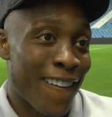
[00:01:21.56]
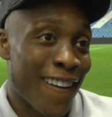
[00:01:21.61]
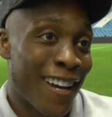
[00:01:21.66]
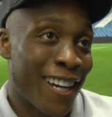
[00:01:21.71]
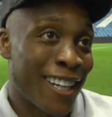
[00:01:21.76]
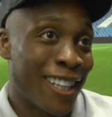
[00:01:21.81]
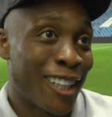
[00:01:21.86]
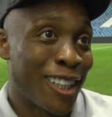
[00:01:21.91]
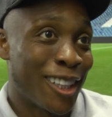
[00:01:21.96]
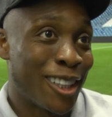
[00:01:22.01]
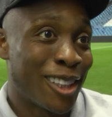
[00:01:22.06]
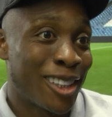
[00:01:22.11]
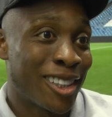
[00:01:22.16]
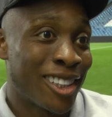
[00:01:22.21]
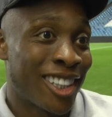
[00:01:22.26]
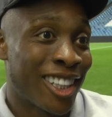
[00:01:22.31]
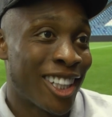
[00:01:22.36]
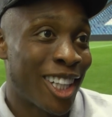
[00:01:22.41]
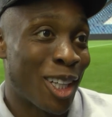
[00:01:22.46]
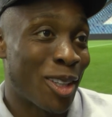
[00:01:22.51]
Yeah, I know.
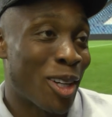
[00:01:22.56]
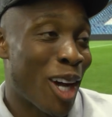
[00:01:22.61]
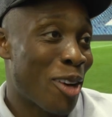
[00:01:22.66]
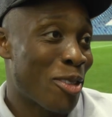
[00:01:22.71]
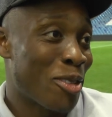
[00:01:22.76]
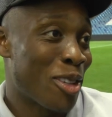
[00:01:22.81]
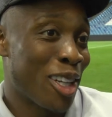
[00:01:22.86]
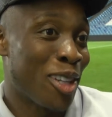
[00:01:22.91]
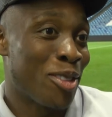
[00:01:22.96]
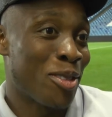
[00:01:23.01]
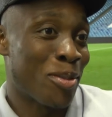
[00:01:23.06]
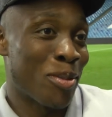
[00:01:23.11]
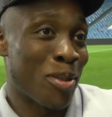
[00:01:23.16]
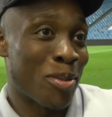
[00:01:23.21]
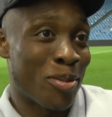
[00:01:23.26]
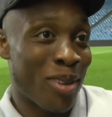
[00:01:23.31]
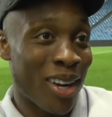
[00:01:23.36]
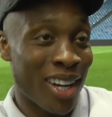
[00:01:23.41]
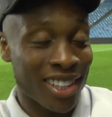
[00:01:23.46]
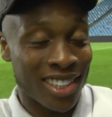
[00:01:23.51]
I haven't even
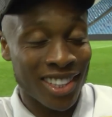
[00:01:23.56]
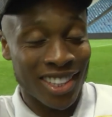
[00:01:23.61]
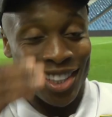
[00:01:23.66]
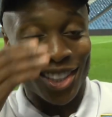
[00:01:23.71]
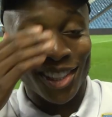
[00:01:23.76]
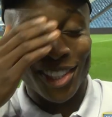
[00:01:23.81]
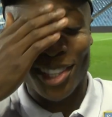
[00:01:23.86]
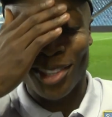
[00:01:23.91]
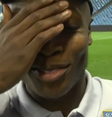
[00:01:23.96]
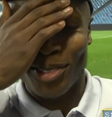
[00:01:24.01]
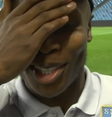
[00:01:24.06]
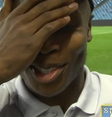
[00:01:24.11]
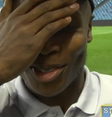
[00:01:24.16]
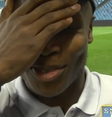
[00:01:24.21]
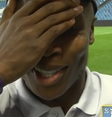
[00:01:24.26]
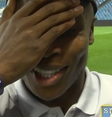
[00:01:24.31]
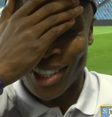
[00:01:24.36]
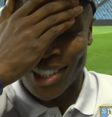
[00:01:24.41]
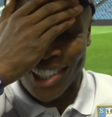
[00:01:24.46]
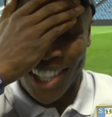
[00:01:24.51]
been practising too much,
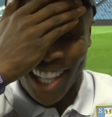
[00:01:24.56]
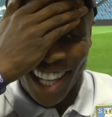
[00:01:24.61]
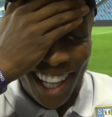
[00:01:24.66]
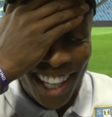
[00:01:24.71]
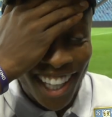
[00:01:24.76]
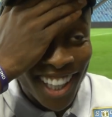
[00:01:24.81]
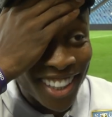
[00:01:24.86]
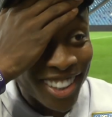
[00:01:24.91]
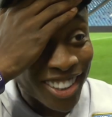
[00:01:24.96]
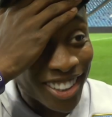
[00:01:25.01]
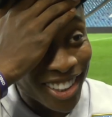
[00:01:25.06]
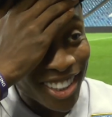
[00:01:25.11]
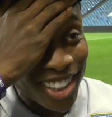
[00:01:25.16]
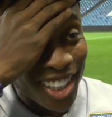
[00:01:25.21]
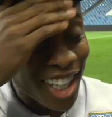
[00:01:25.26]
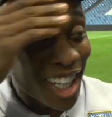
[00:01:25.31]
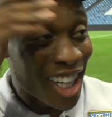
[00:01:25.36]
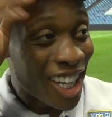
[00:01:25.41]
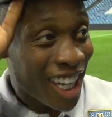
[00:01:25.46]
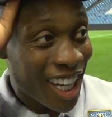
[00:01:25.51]
but I just hit
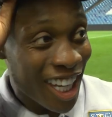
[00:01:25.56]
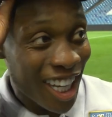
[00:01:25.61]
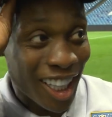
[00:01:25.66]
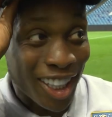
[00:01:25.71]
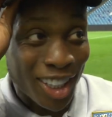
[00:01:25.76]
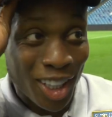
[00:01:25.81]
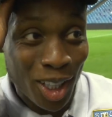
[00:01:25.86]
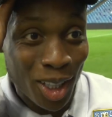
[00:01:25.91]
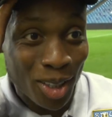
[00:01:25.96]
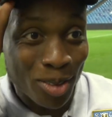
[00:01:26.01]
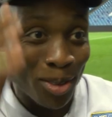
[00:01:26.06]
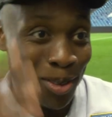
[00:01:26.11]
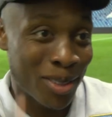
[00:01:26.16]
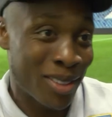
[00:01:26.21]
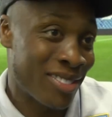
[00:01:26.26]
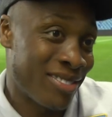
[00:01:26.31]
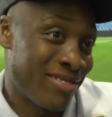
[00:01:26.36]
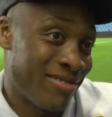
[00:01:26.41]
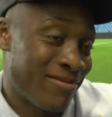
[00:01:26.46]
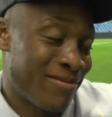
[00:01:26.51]
it and hope,
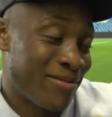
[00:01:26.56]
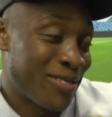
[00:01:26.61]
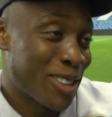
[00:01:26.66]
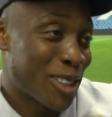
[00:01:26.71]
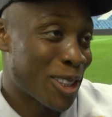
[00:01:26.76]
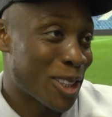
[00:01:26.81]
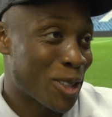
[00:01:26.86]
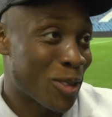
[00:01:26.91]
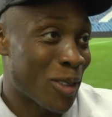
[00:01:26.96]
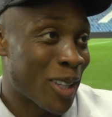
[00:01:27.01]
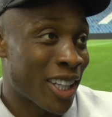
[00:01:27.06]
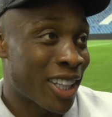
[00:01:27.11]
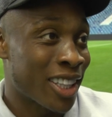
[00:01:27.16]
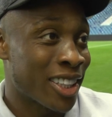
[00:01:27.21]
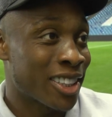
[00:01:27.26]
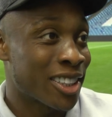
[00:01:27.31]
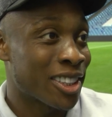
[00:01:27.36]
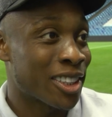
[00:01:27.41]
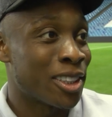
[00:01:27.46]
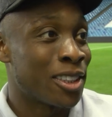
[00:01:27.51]
just went
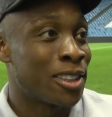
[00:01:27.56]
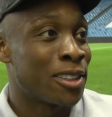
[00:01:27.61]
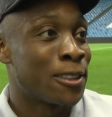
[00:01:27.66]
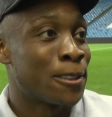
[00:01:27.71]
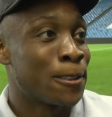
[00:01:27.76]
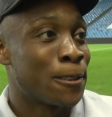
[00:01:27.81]
in, so.